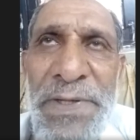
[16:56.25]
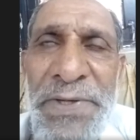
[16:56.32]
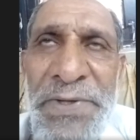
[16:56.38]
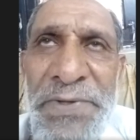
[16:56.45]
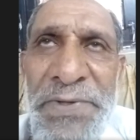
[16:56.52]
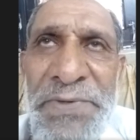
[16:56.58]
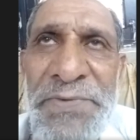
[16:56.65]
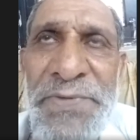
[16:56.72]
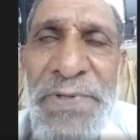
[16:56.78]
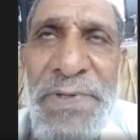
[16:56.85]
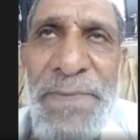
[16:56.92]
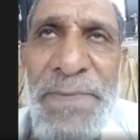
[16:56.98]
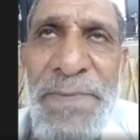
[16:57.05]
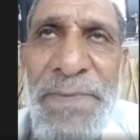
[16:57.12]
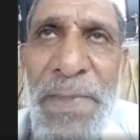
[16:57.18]
is
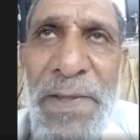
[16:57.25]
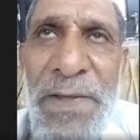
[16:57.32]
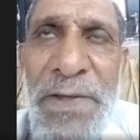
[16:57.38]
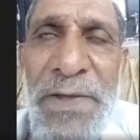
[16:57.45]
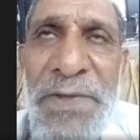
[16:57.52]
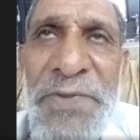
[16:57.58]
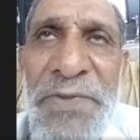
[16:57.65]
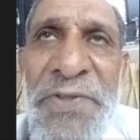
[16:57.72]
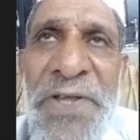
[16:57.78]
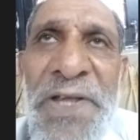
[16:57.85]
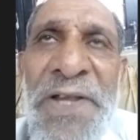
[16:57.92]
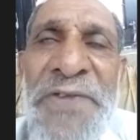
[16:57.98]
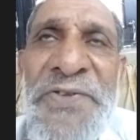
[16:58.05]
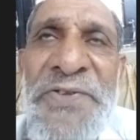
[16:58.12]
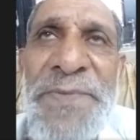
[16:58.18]

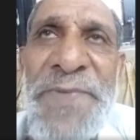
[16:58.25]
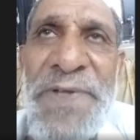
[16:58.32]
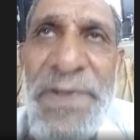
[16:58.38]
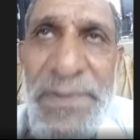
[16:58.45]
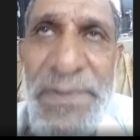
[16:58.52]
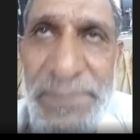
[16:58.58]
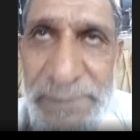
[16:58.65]
thalassemia.